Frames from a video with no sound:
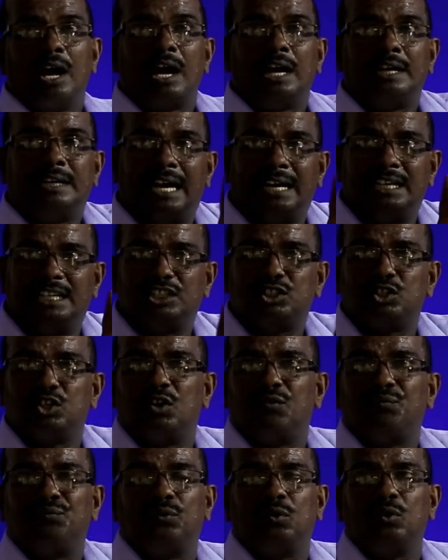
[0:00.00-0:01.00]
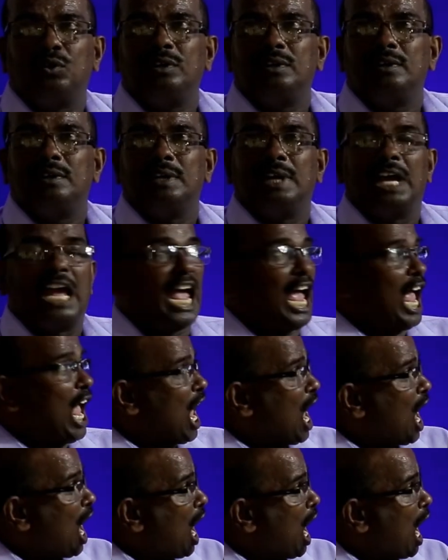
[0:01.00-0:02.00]
Digestion of food,
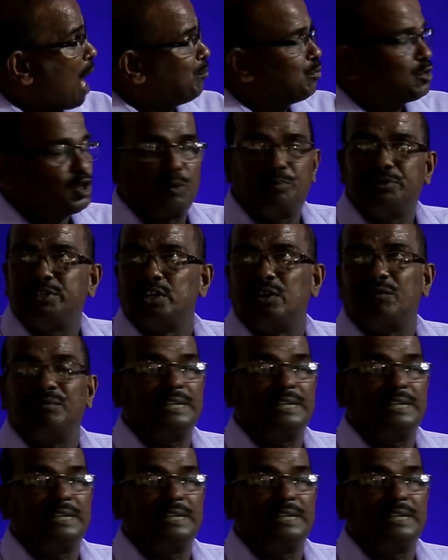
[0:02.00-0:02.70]
absorption of